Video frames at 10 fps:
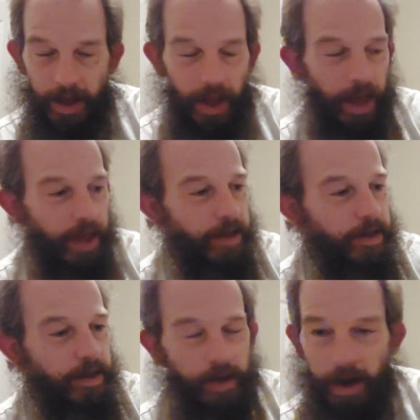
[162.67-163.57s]

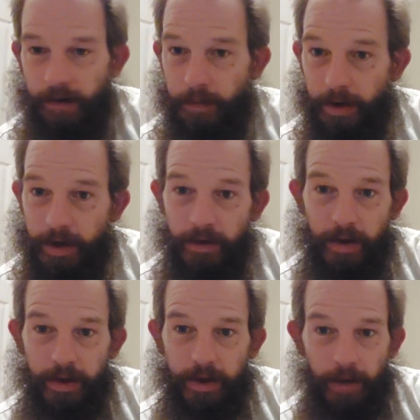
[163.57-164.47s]
It's the kind of book you
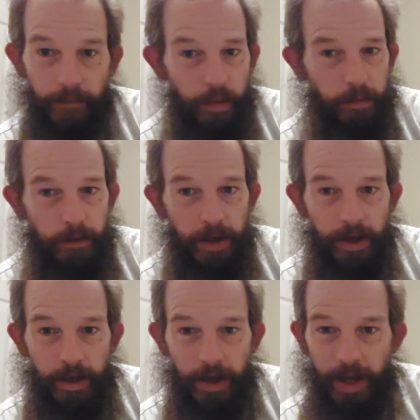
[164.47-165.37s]
can
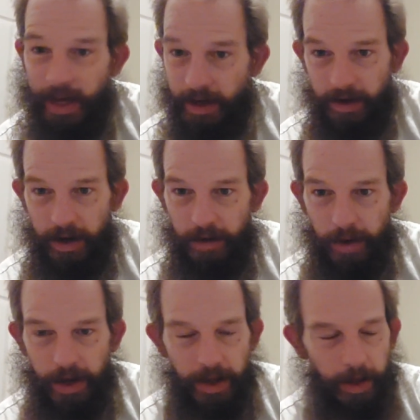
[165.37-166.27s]
comfortably, easily
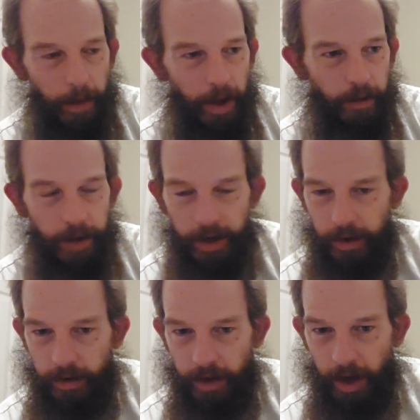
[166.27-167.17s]
read in about a week
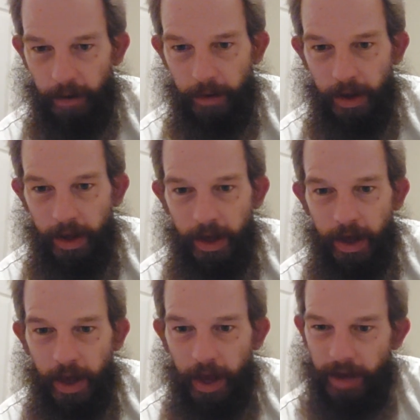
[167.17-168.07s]
or so.
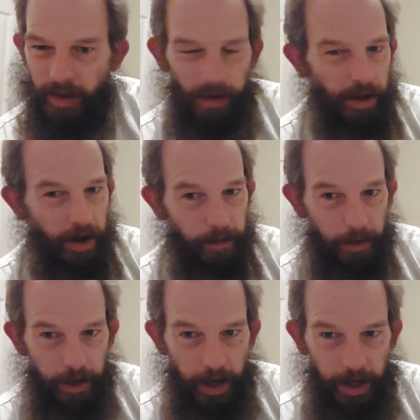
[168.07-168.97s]
It's not the kind of
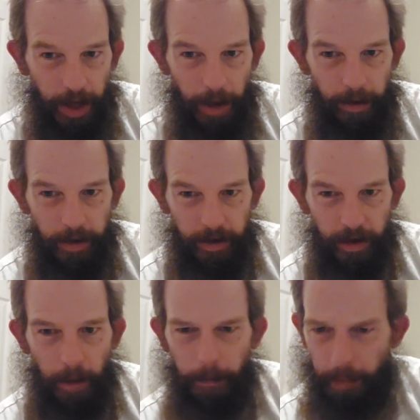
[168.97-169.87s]
book you're going to get that's
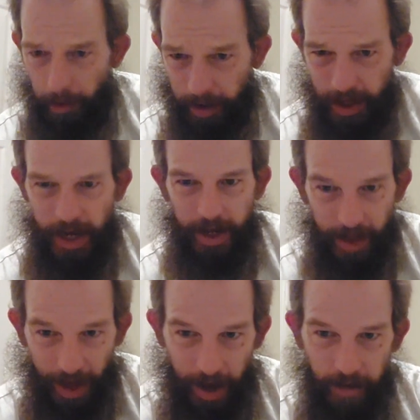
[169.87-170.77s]
going to bog you
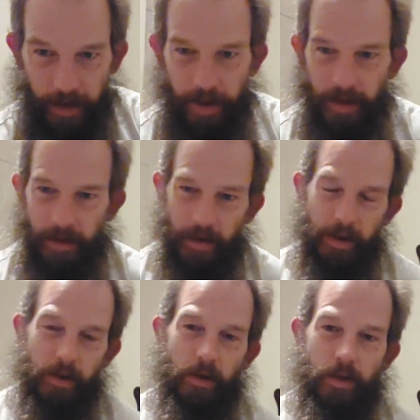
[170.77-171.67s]
down
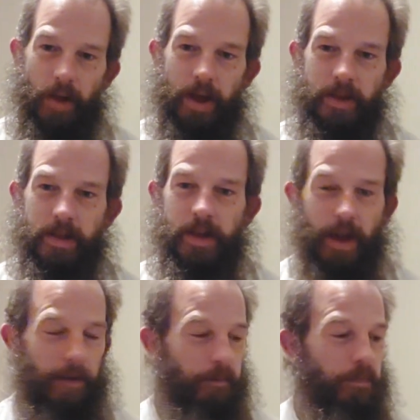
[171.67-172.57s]
and all the rest. You know,